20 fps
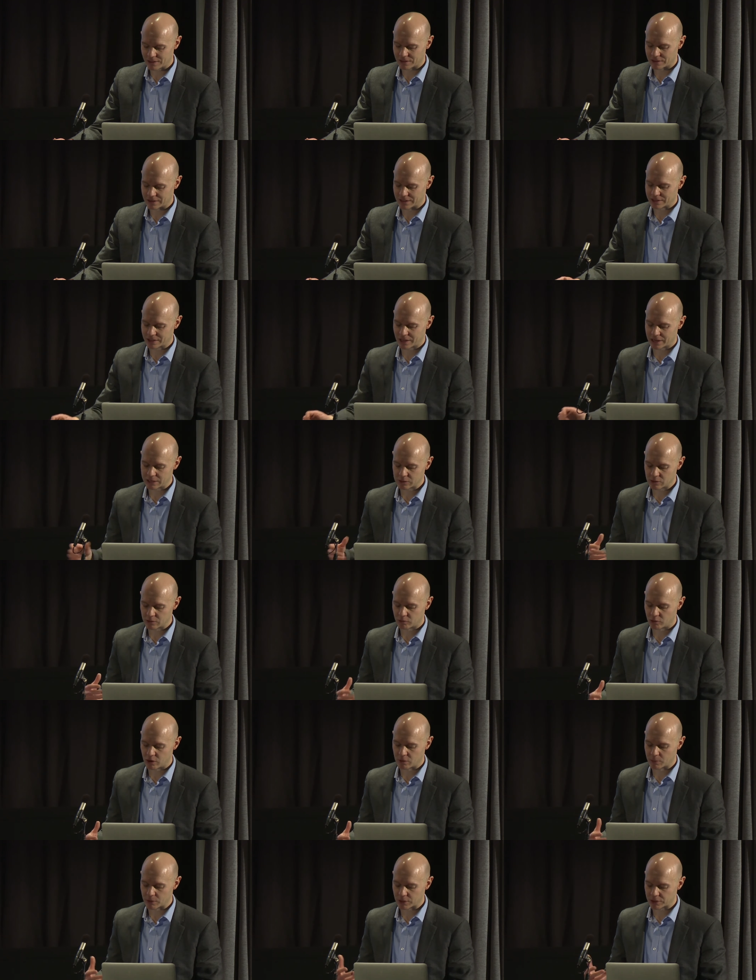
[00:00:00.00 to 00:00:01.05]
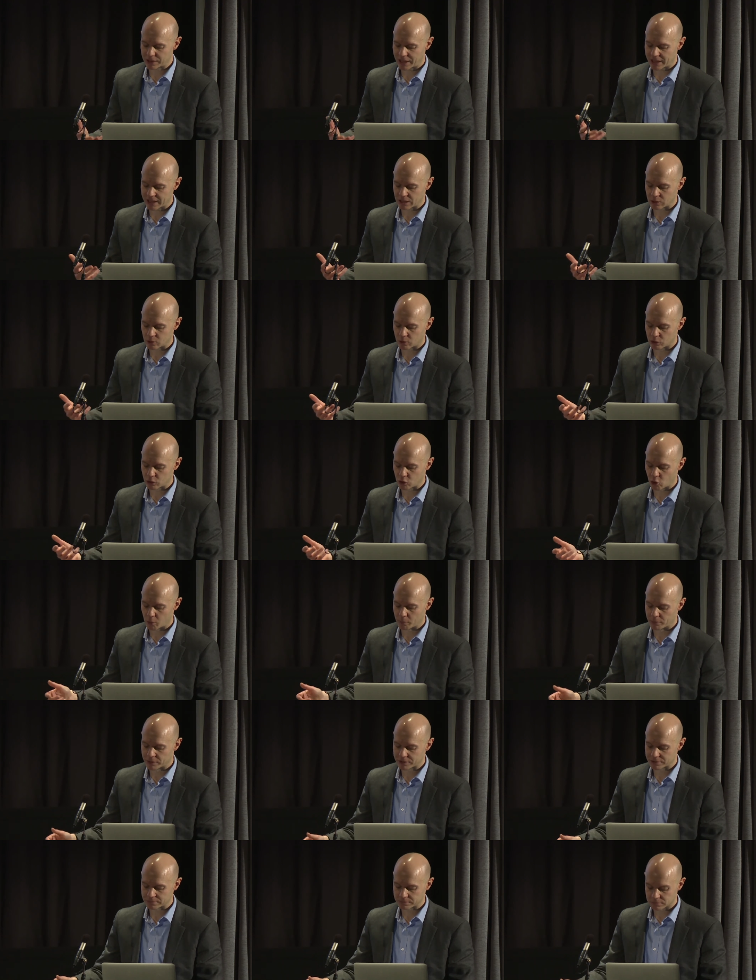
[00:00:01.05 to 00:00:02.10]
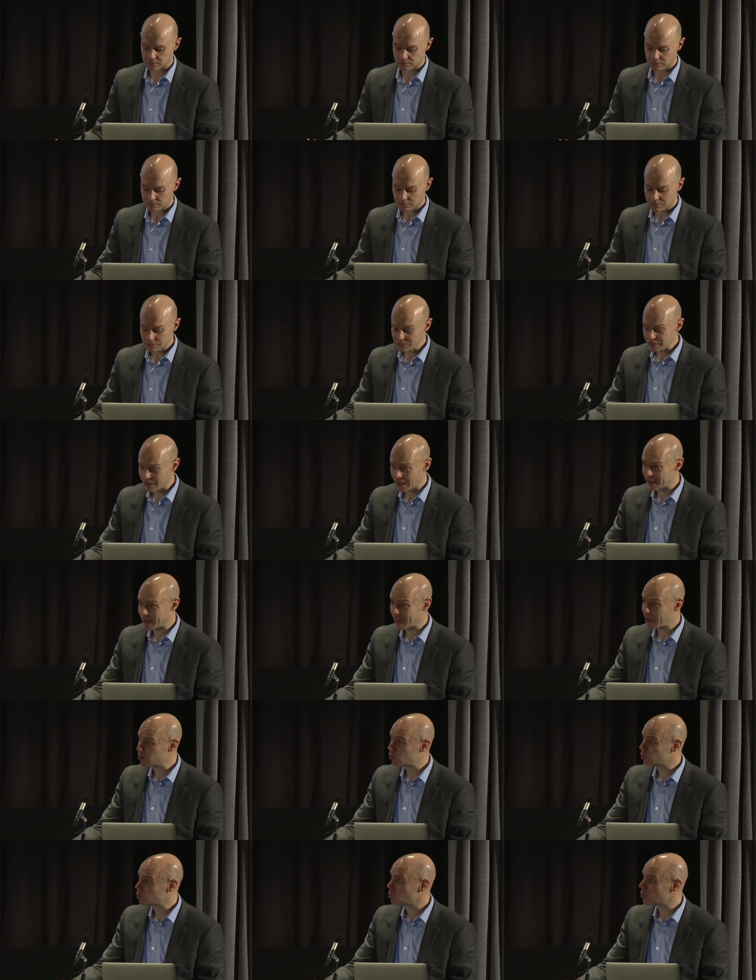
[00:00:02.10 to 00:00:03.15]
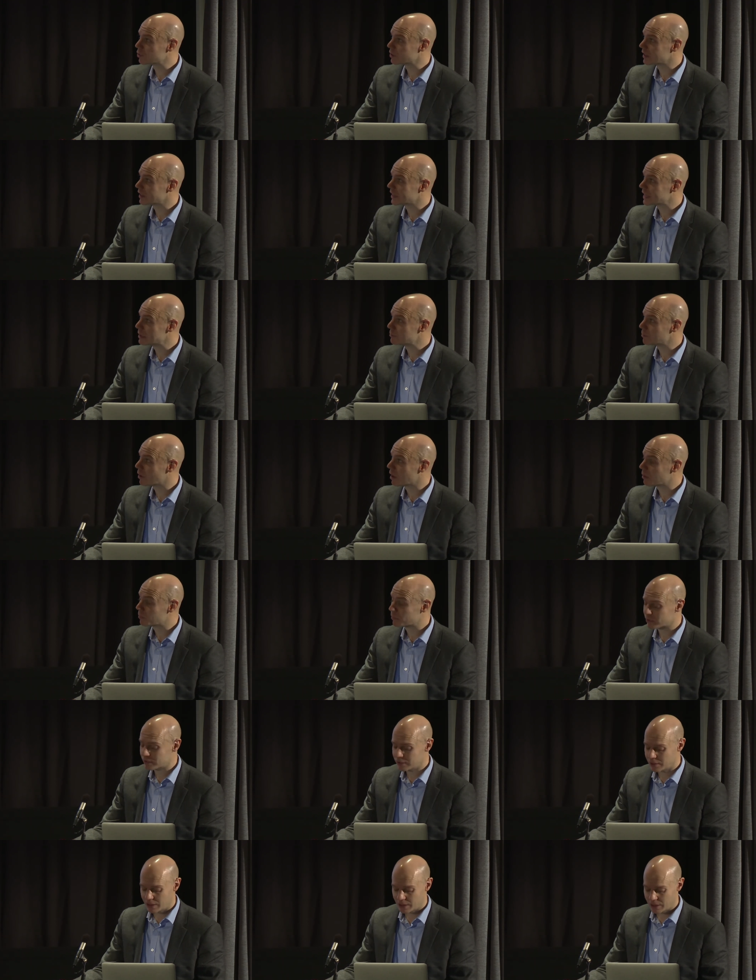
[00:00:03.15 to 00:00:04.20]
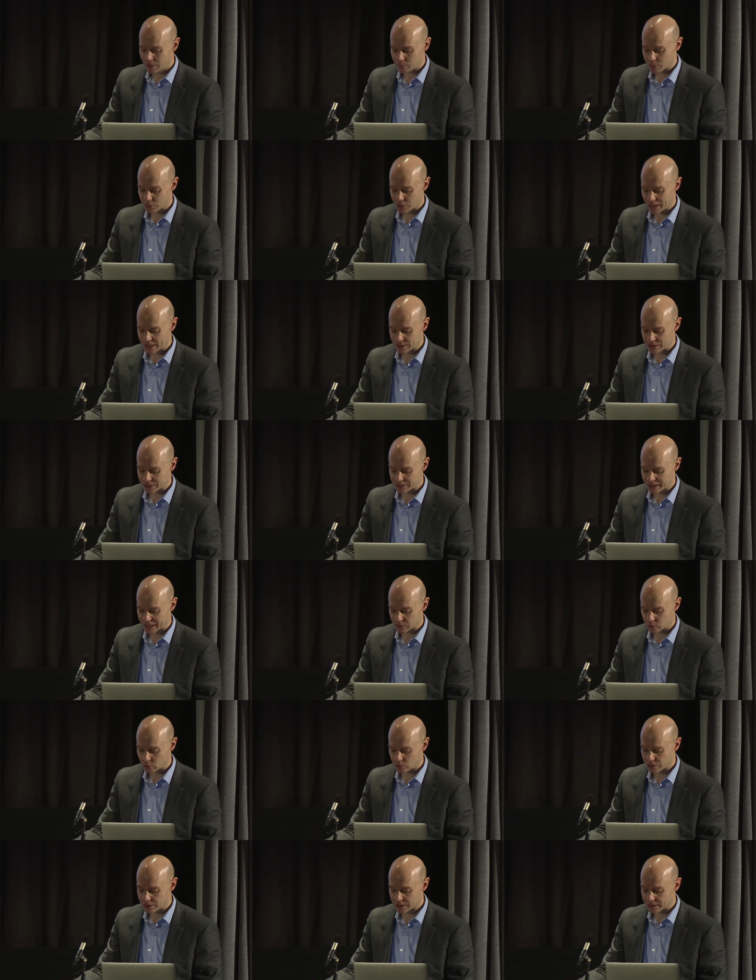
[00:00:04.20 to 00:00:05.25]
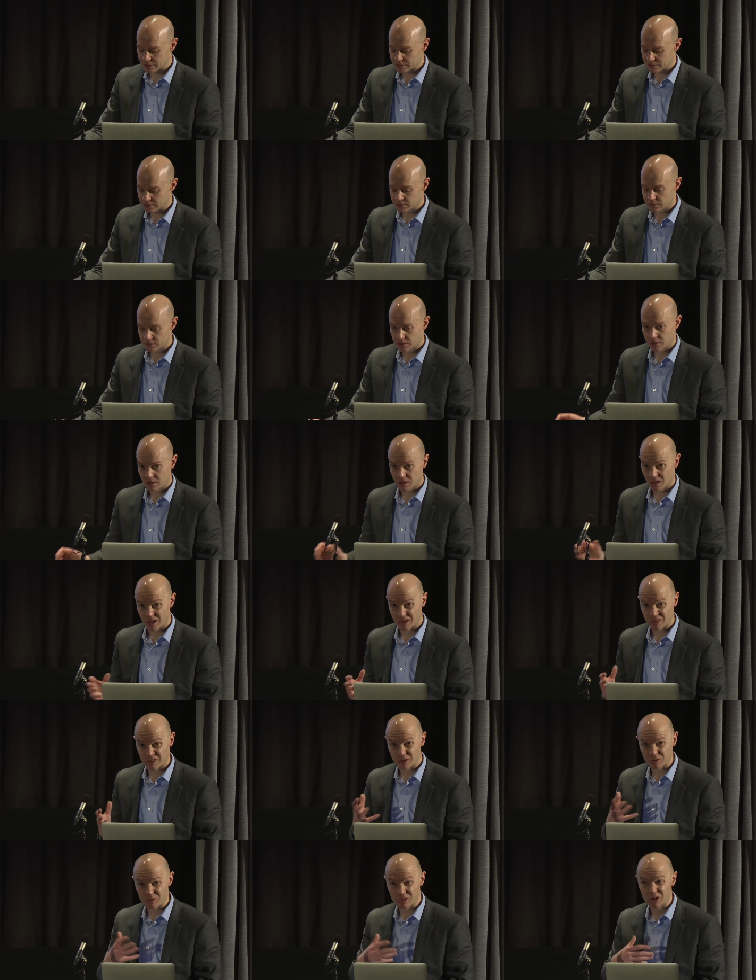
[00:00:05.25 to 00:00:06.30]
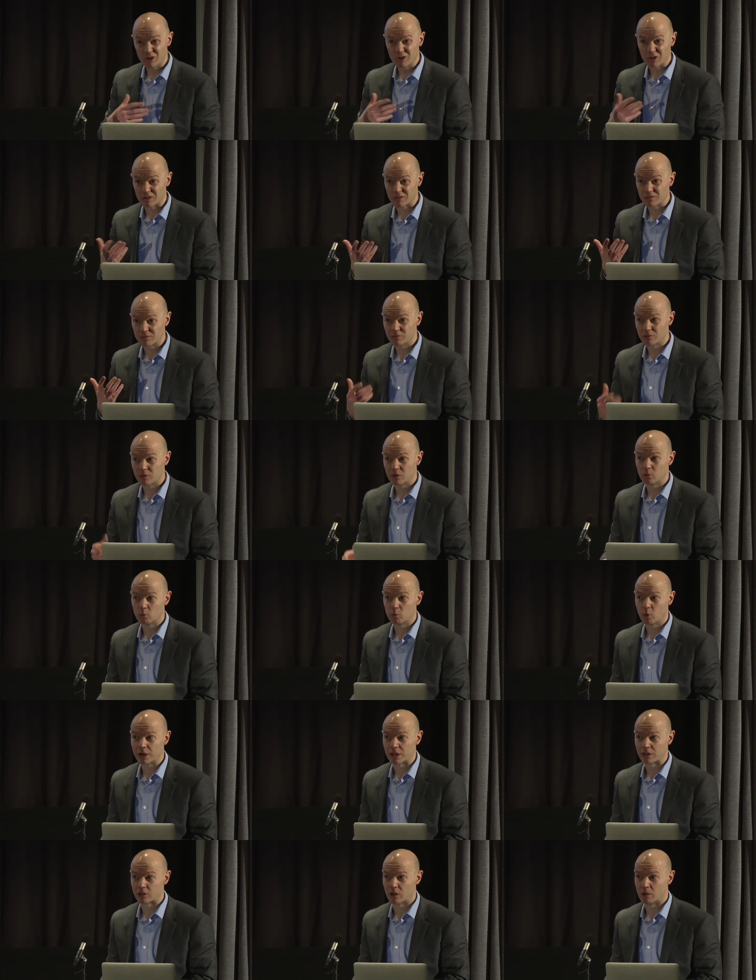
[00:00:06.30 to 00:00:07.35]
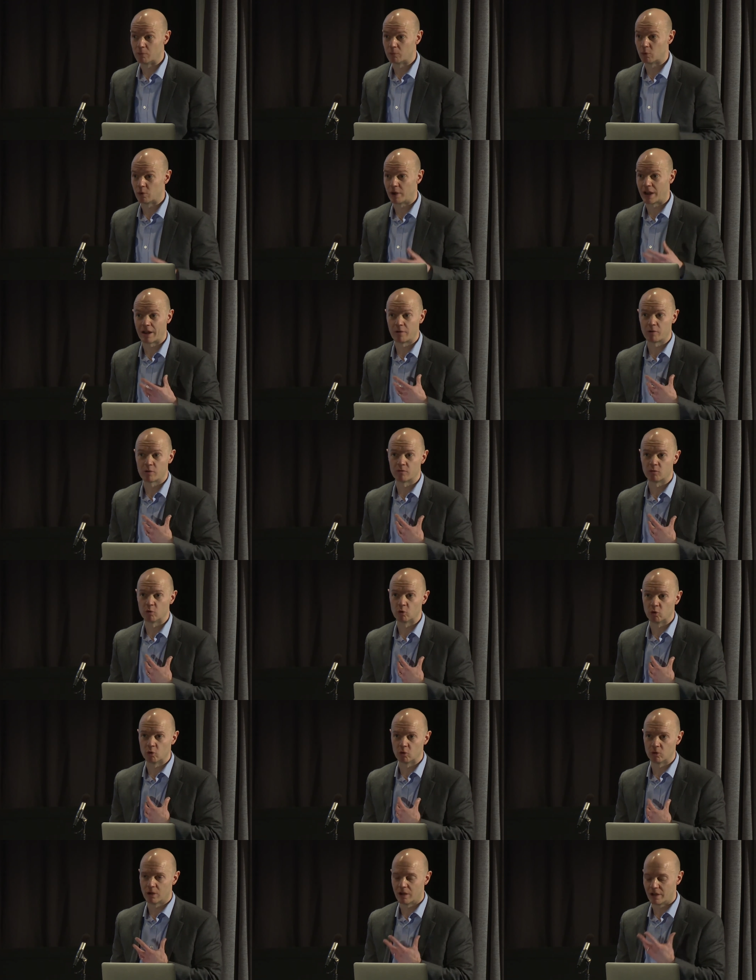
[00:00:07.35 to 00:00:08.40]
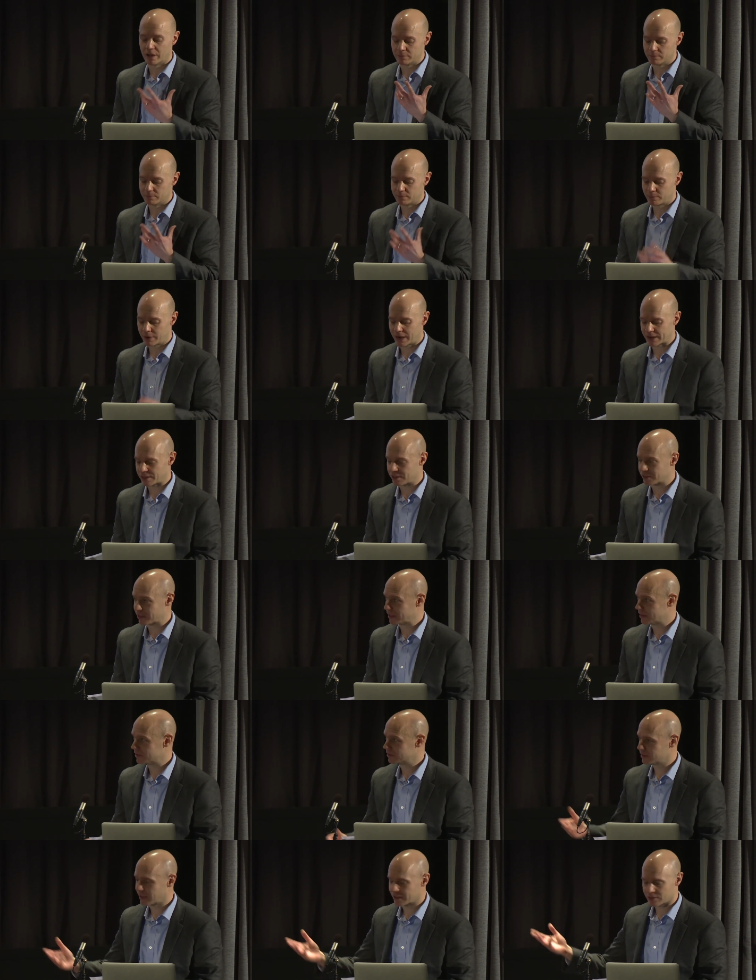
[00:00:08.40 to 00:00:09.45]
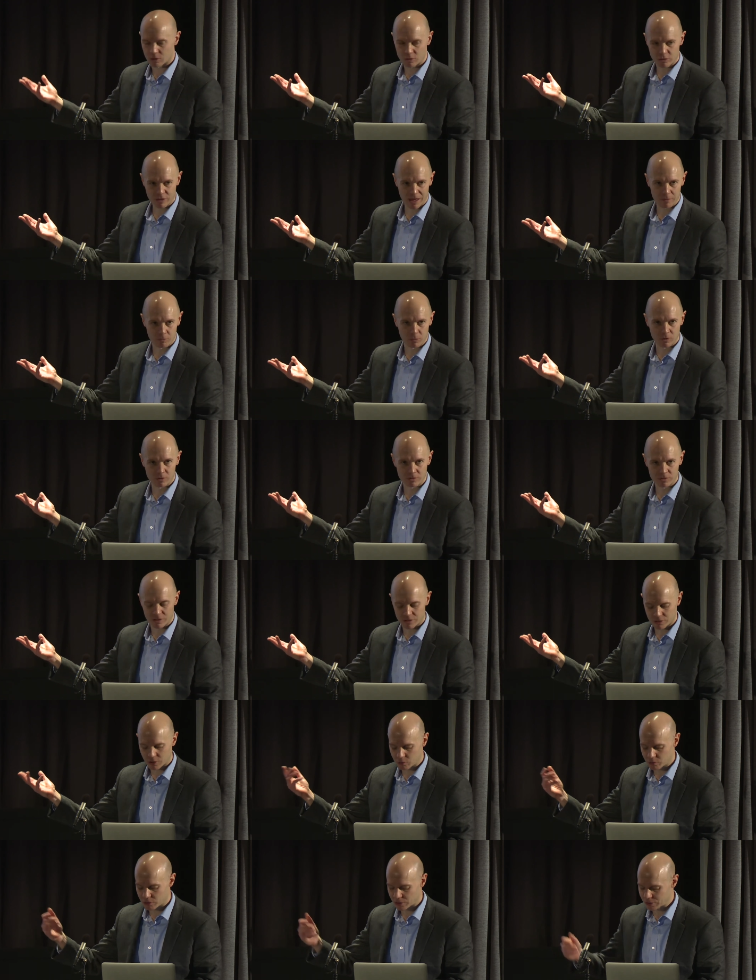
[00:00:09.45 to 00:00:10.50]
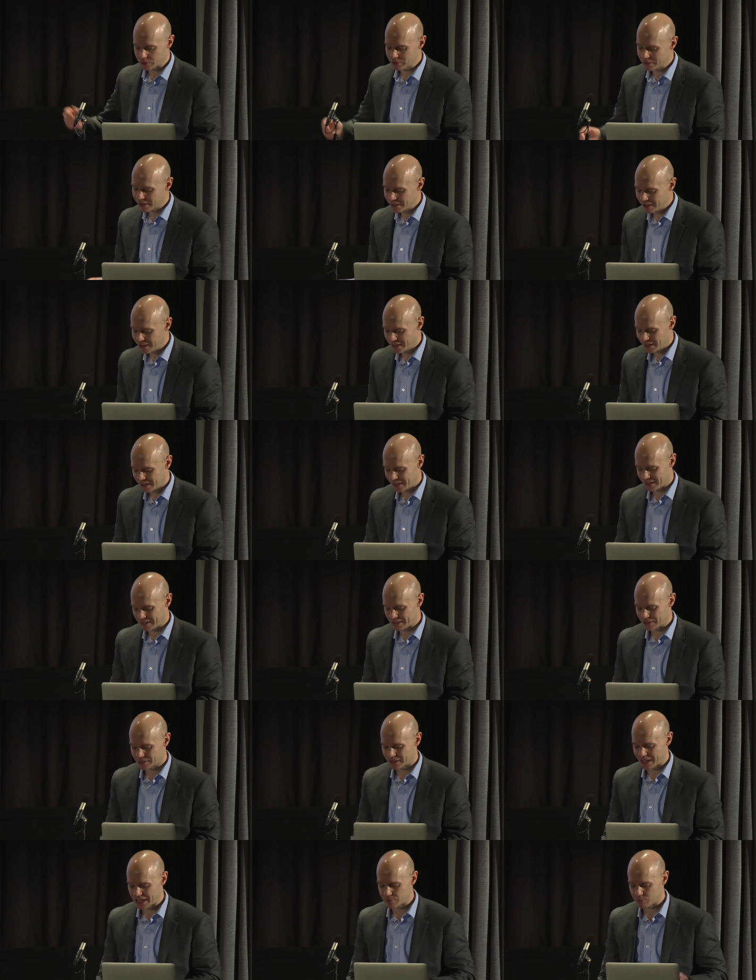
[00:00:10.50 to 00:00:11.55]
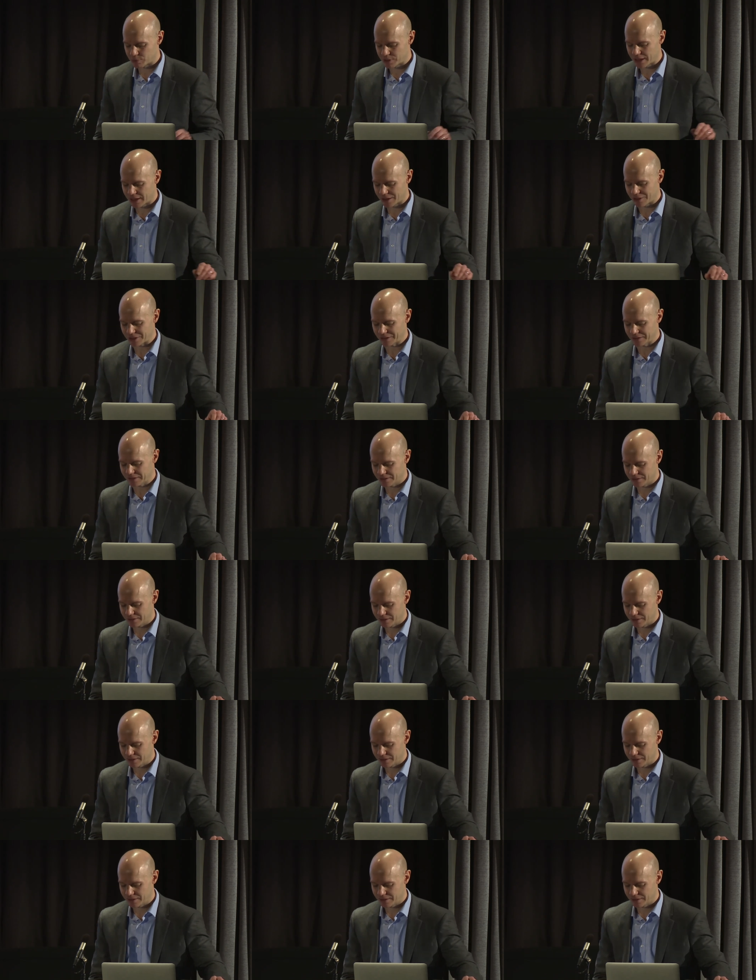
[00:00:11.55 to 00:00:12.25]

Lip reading: is the idea of robots taking our jobs and how laws can keep up with changing technology. So to look for one example, an area of law I practice in, as our chatbot just told you, is data protection.